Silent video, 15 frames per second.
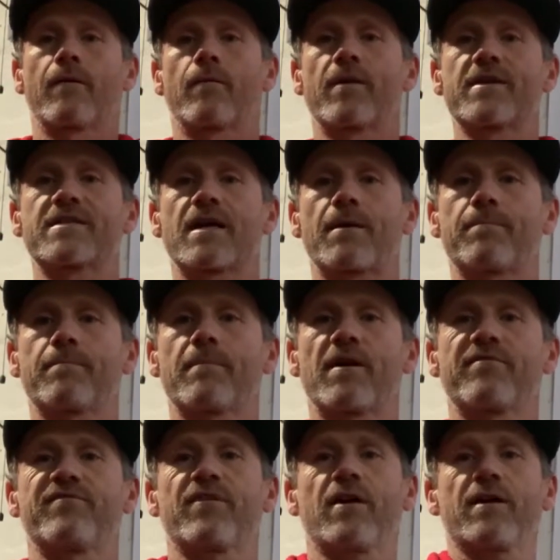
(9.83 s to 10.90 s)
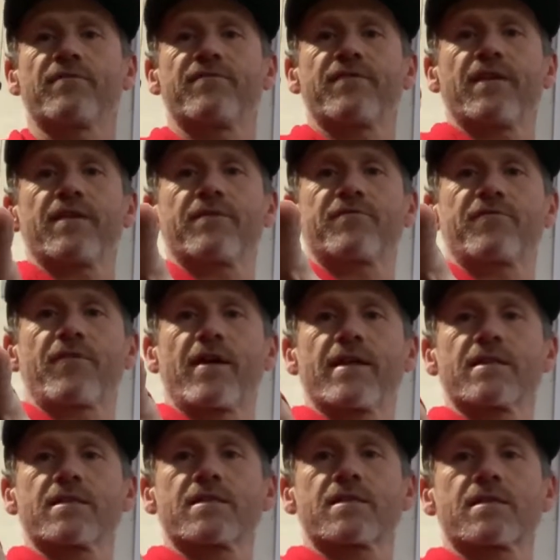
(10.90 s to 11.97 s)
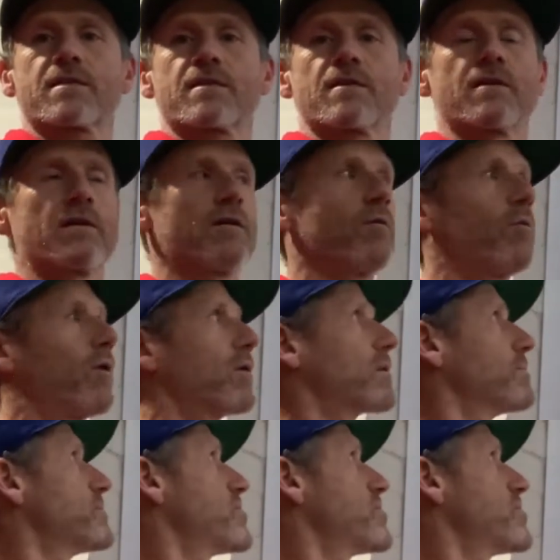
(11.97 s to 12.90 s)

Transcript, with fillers: What is up, my fine feathered friends? Welcome